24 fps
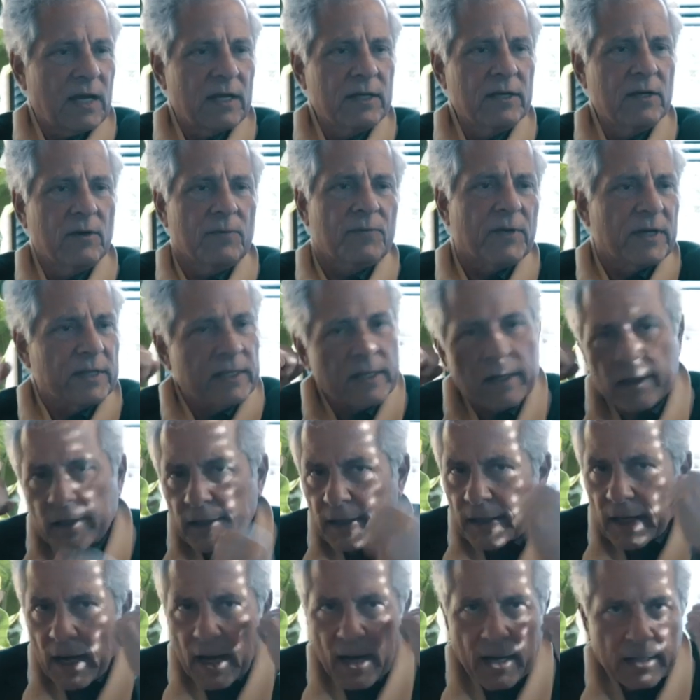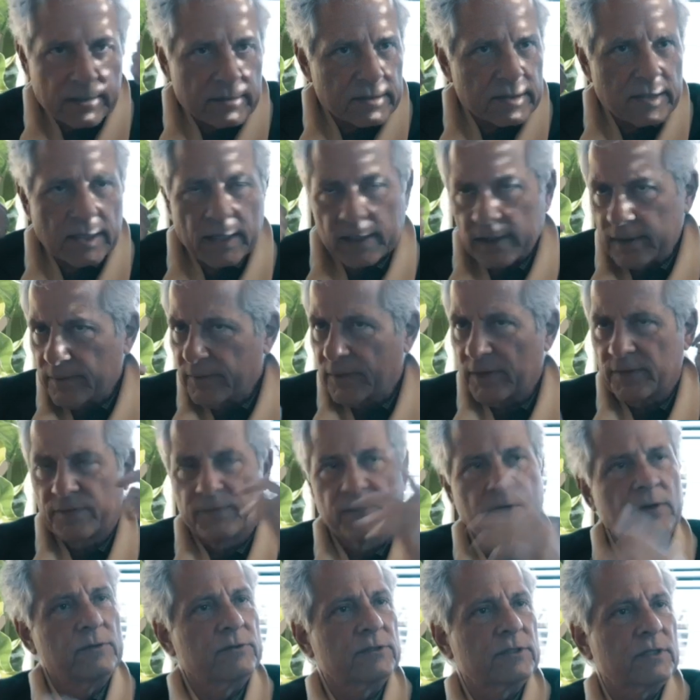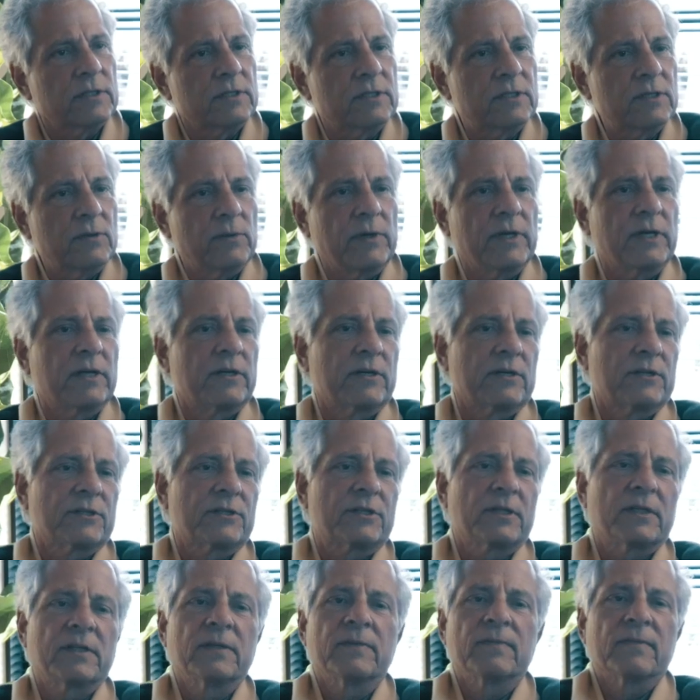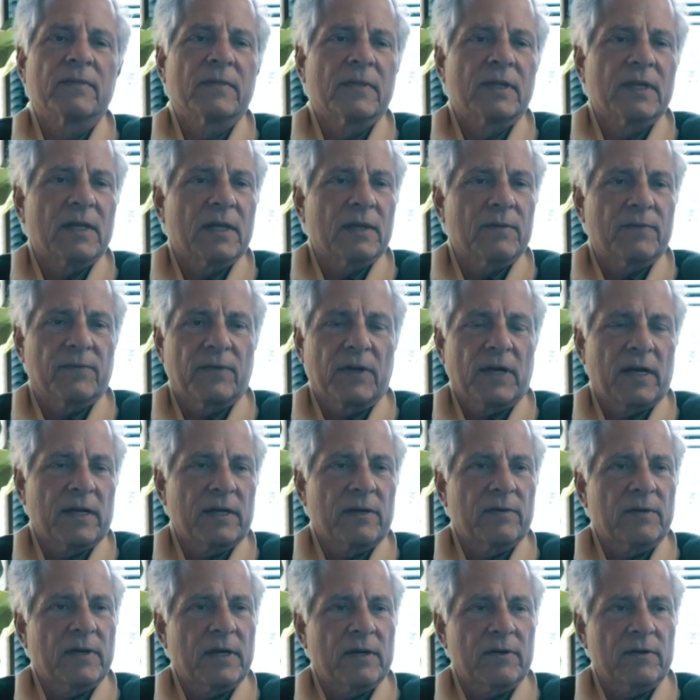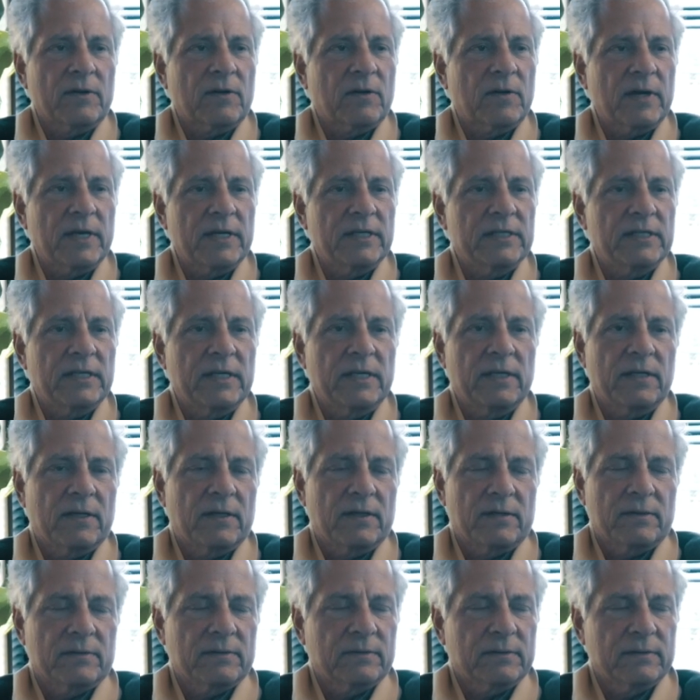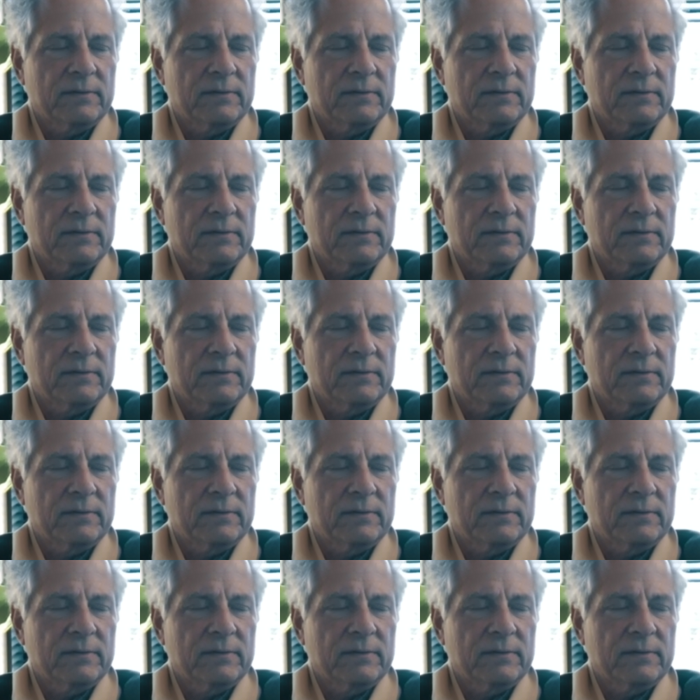You know, in their yachts, like with phones on 2 ears and flying around crazy, you know.